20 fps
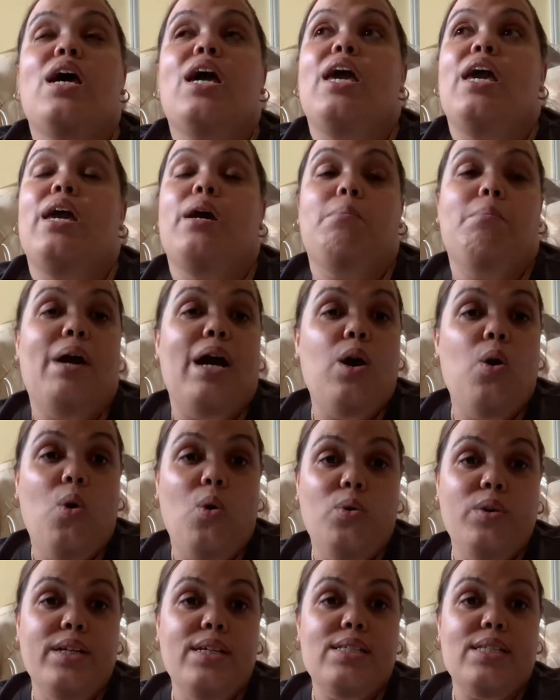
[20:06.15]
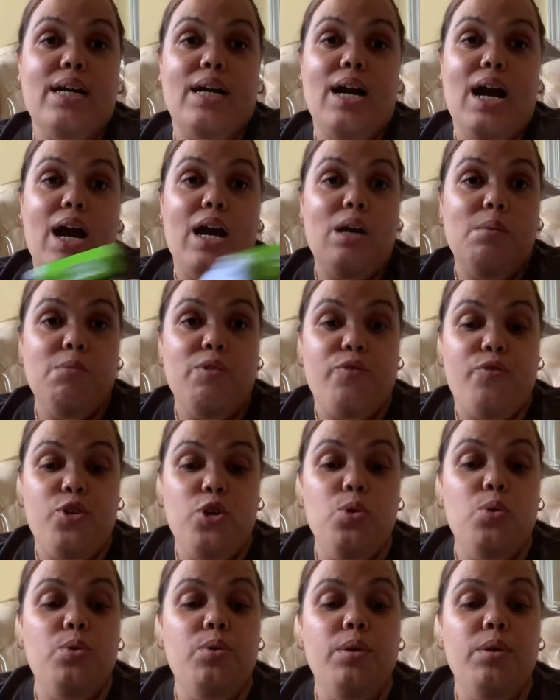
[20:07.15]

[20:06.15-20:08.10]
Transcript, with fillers: and my oldest. I got him a few